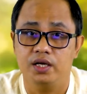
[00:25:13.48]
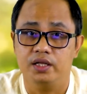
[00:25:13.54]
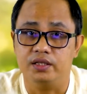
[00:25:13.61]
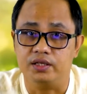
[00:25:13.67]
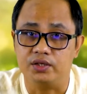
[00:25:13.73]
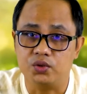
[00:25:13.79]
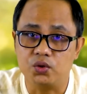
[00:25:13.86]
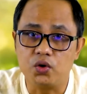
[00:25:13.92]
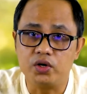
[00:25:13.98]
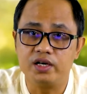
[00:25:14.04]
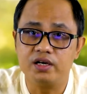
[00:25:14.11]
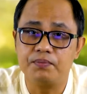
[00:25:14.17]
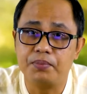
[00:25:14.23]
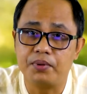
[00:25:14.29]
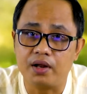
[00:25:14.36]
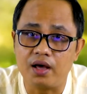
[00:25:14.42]
the growth and the
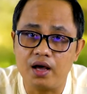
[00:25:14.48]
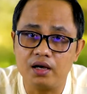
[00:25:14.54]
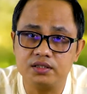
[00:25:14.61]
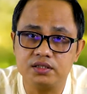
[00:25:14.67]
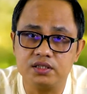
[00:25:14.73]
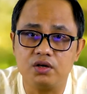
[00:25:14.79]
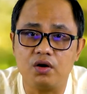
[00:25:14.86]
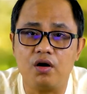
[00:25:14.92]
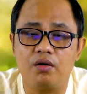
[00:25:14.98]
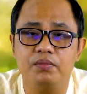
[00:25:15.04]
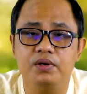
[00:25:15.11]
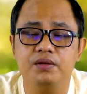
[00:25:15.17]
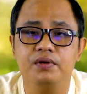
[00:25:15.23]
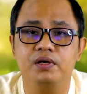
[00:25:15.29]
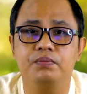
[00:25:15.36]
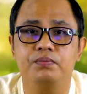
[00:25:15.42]
production of
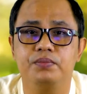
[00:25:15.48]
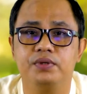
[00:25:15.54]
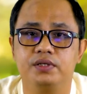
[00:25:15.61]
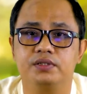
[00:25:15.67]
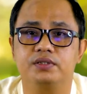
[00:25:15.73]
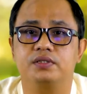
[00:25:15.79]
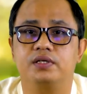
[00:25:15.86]
living beings